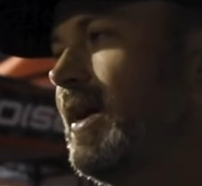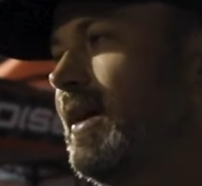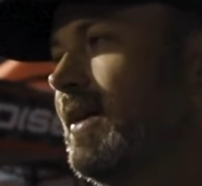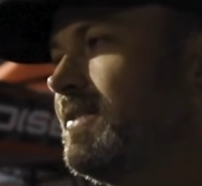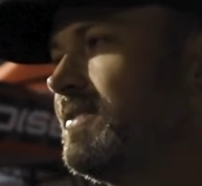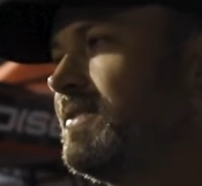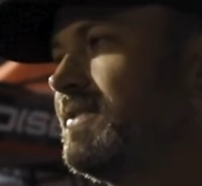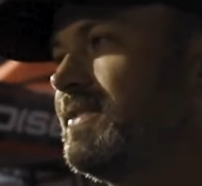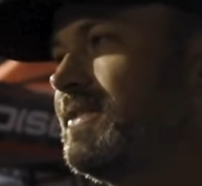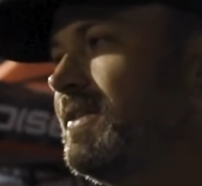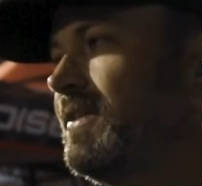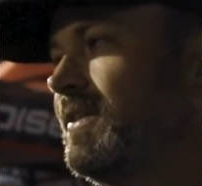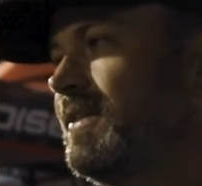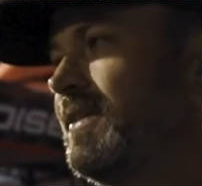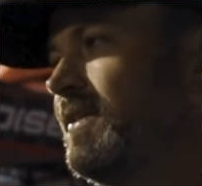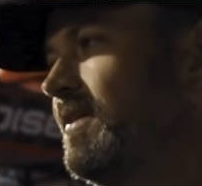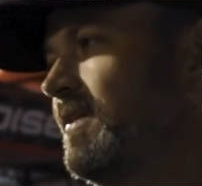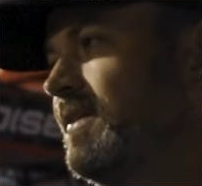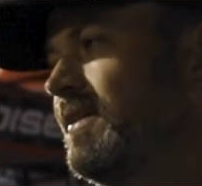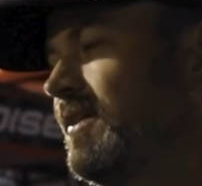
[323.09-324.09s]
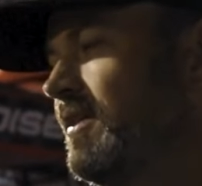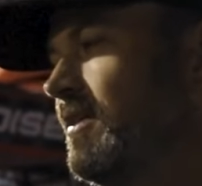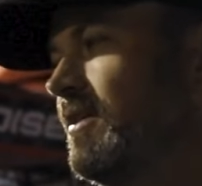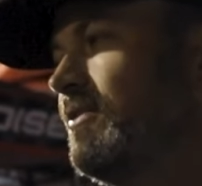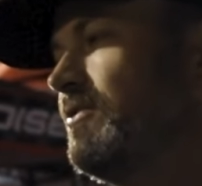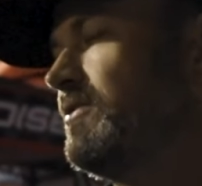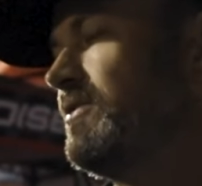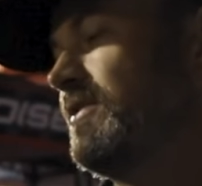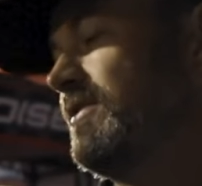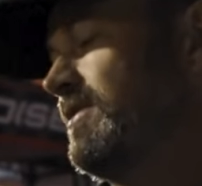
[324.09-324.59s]
pass. You
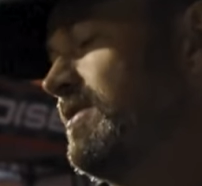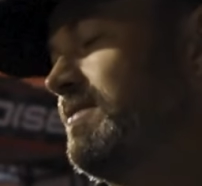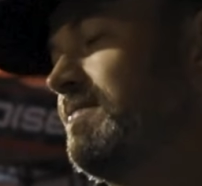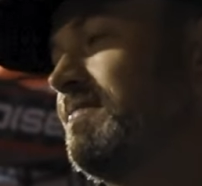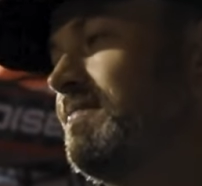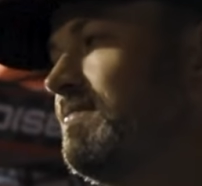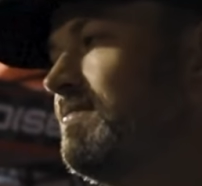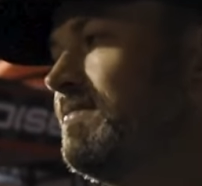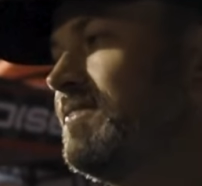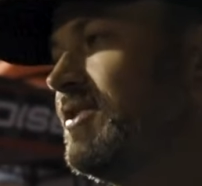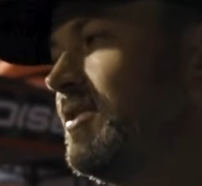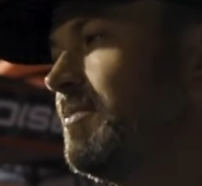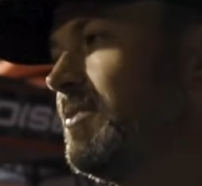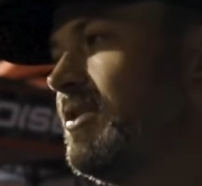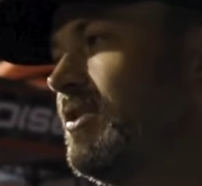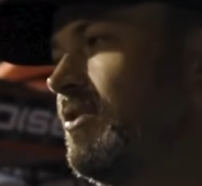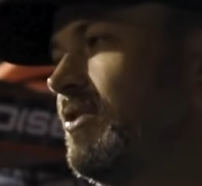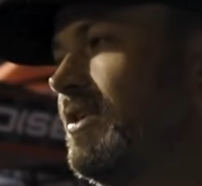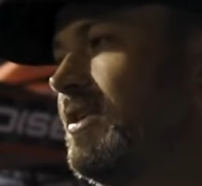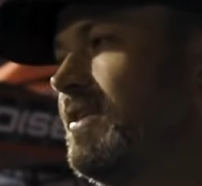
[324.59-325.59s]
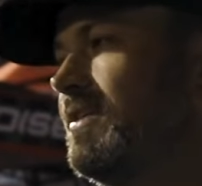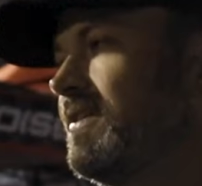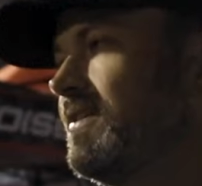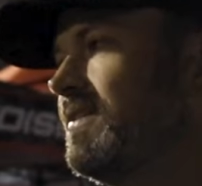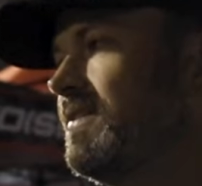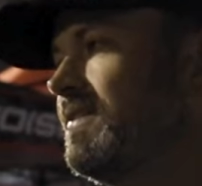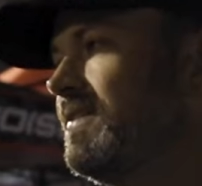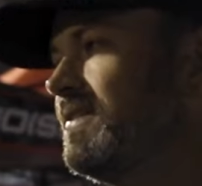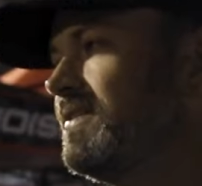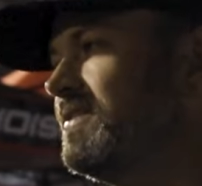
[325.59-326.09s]
know, it's just something unique.
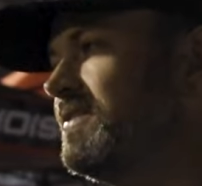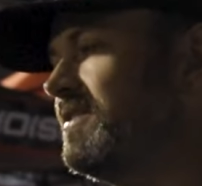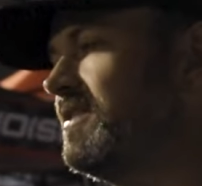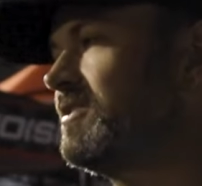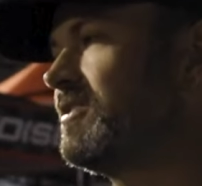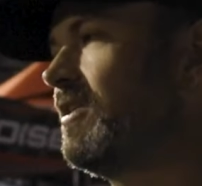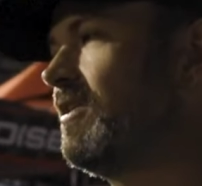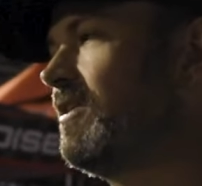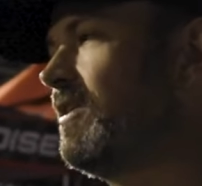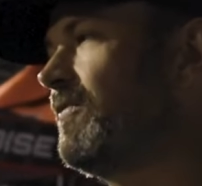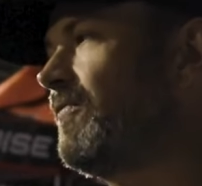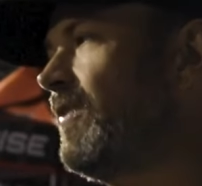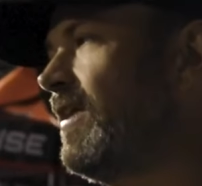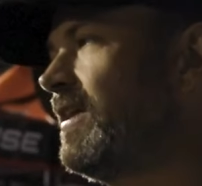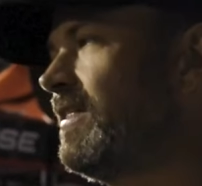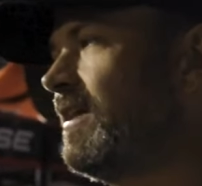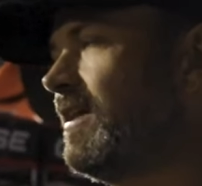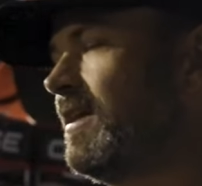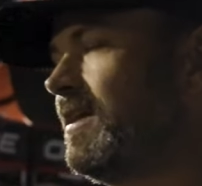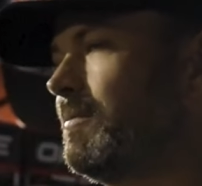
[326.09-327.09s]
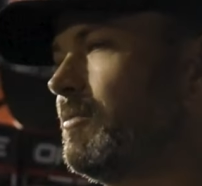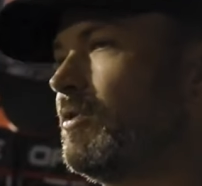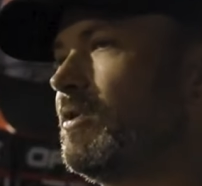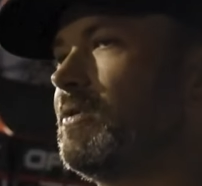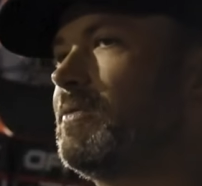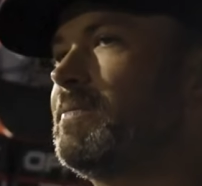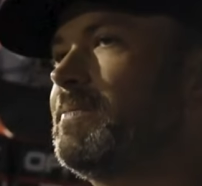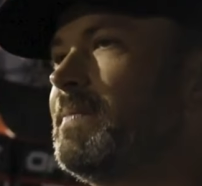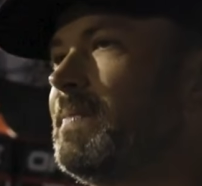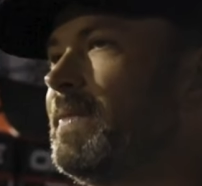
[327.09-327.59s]
Yeah, it's, it, hard to find that
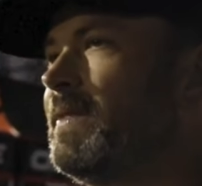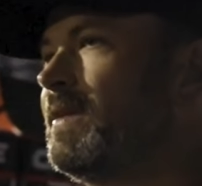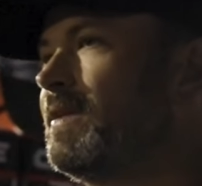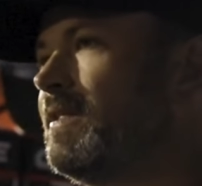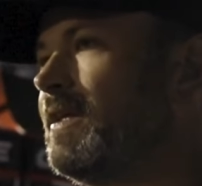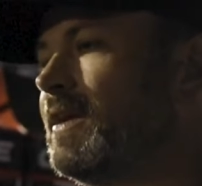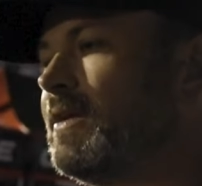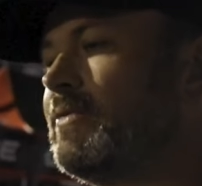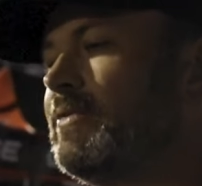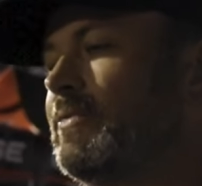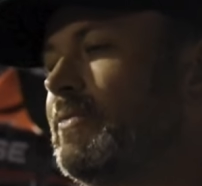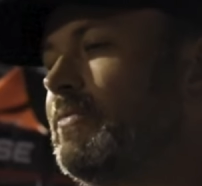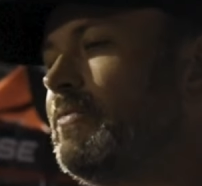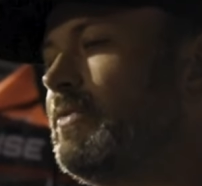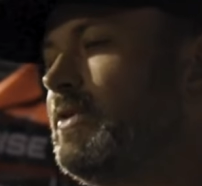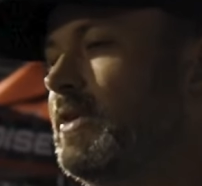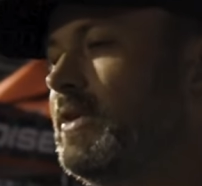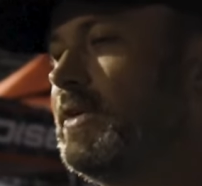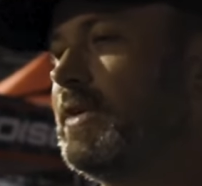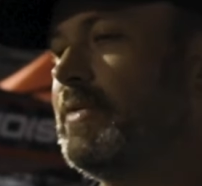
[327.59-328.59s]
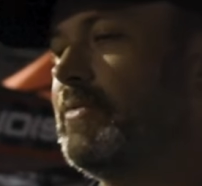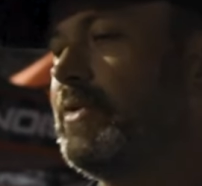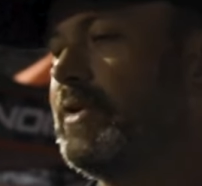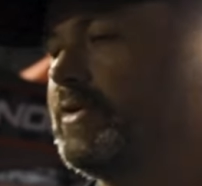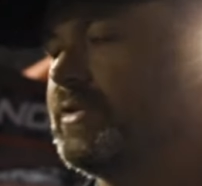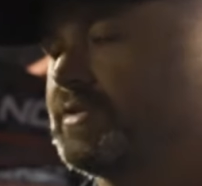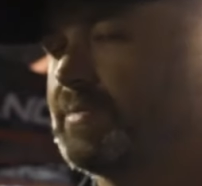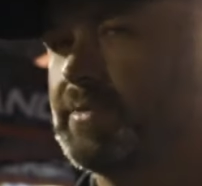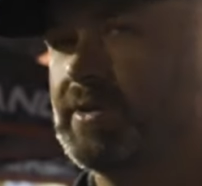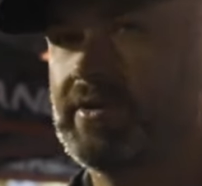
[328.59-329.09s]
anymore. Like we, we,
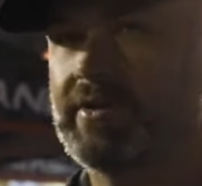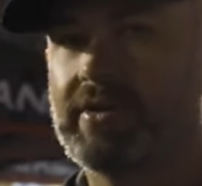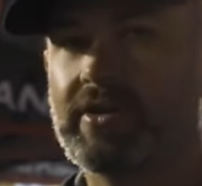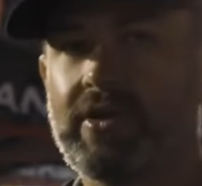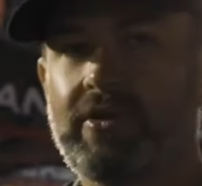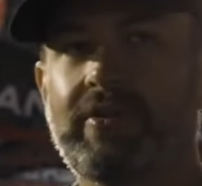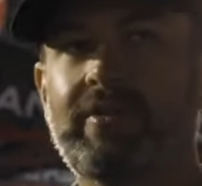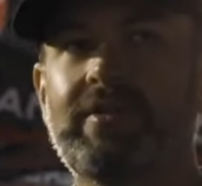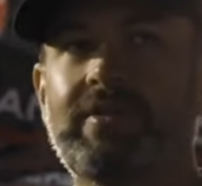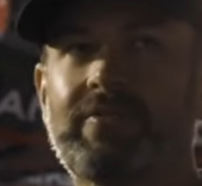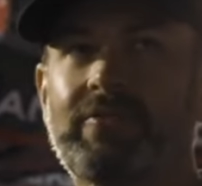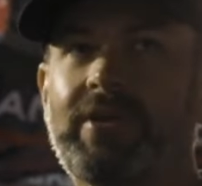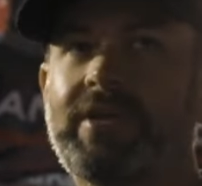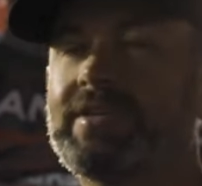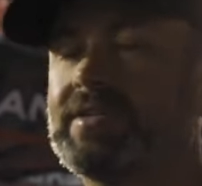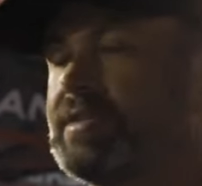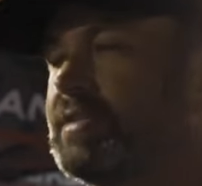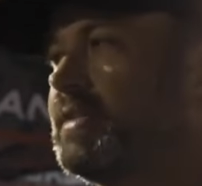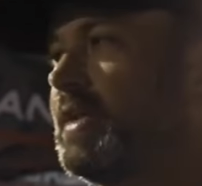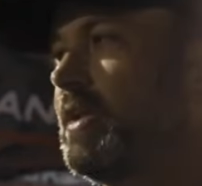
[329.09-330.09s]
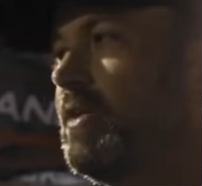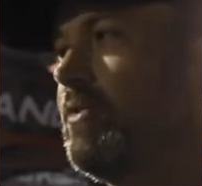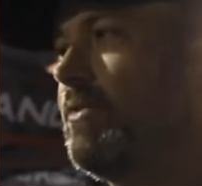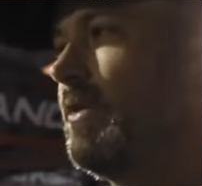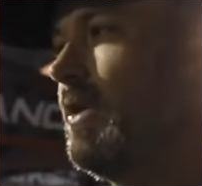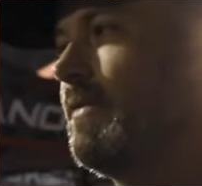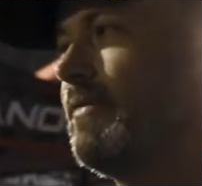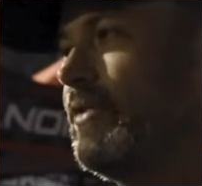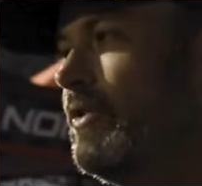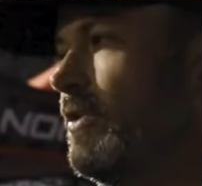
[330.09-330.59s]
used to be able to go to these races that no
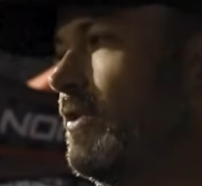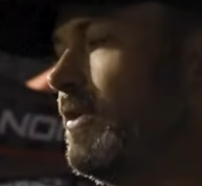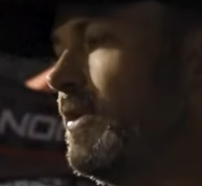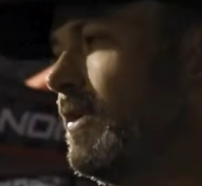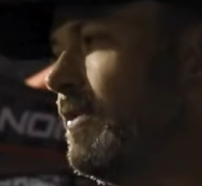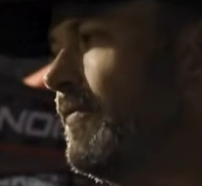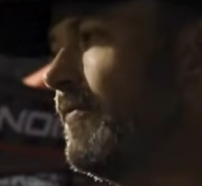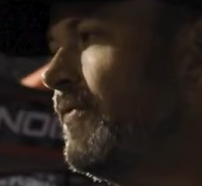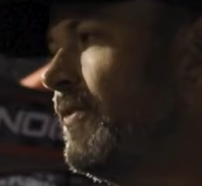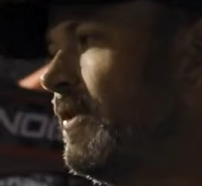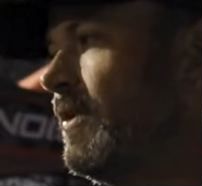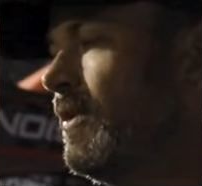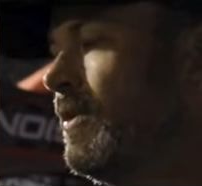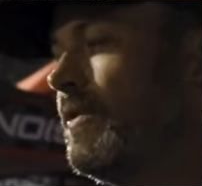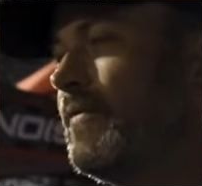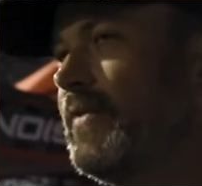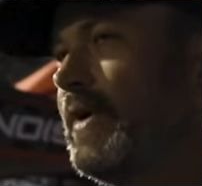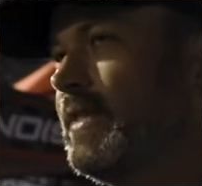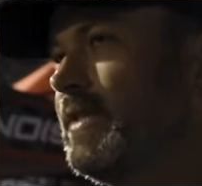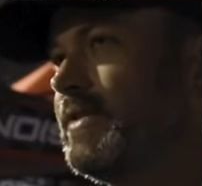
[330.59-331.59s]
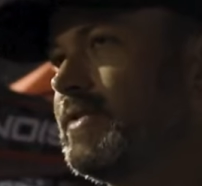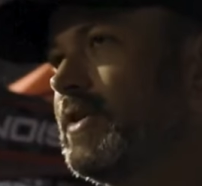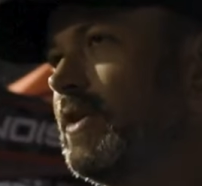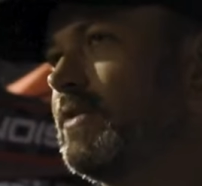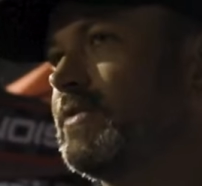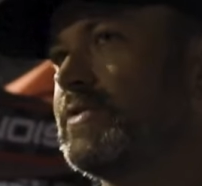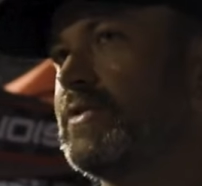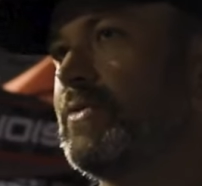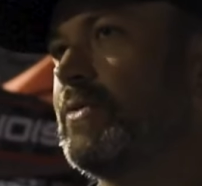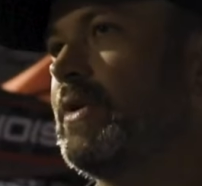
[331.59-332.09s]
one ever heard of, find these
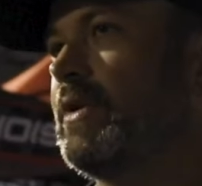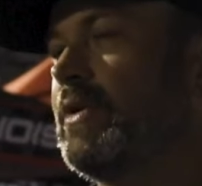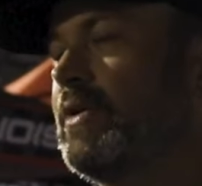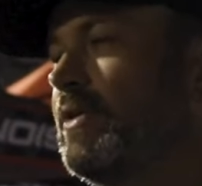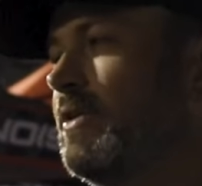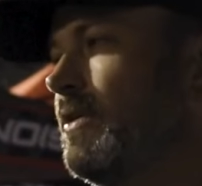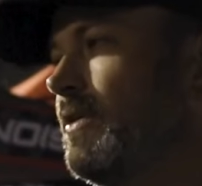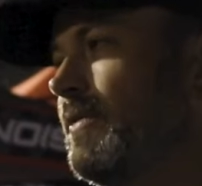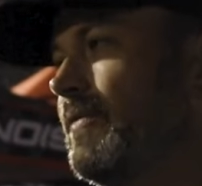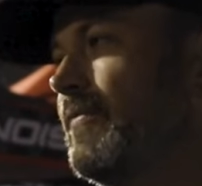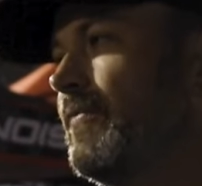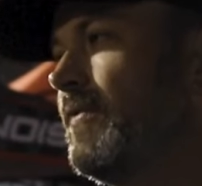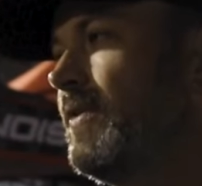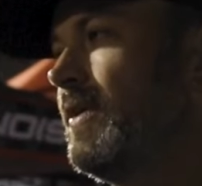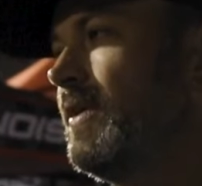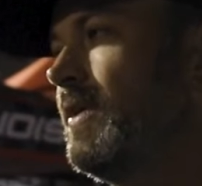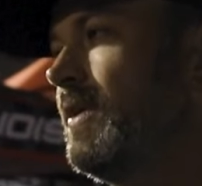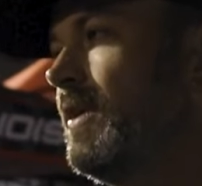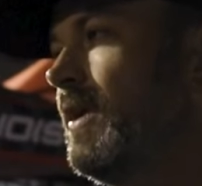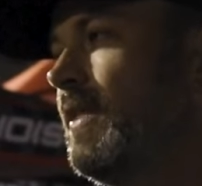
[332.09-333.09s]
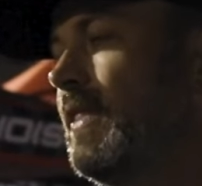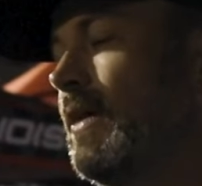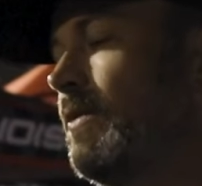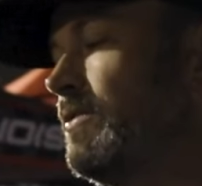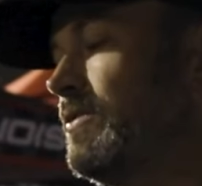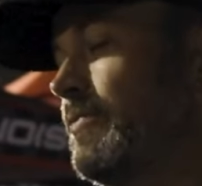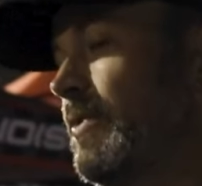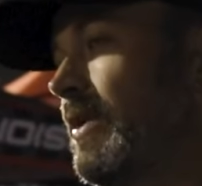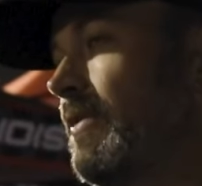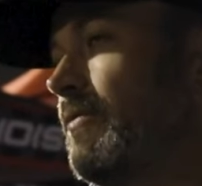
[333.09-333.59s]
cars that no one had heard of. Right. And that
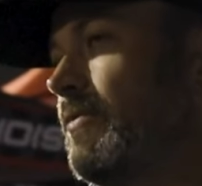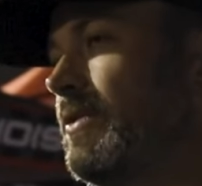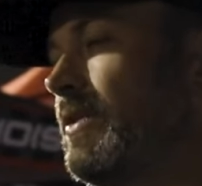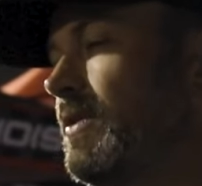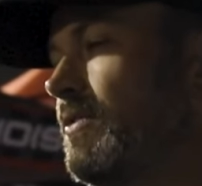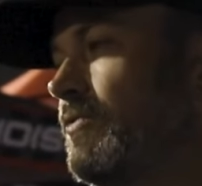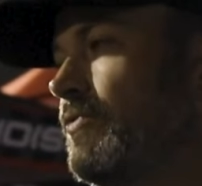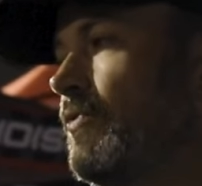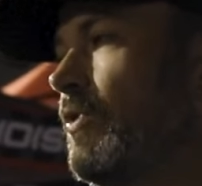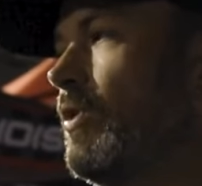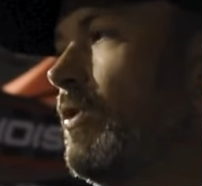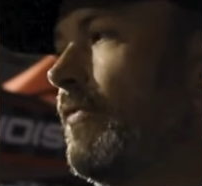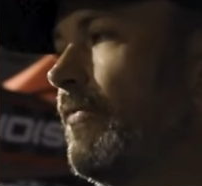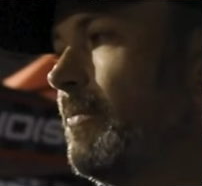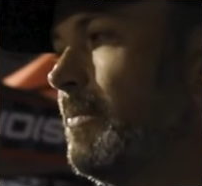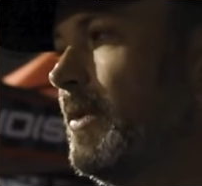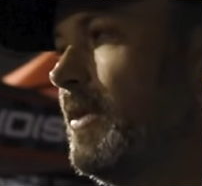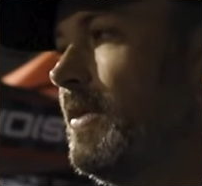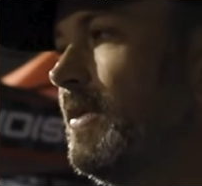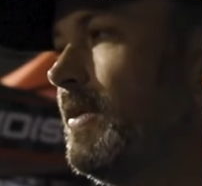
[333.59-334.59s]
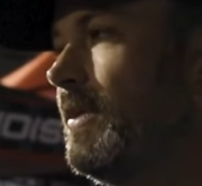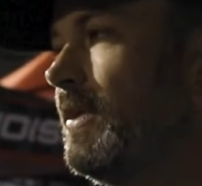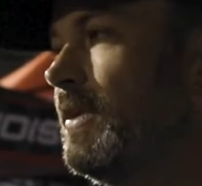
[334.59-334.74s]
was what really drove me.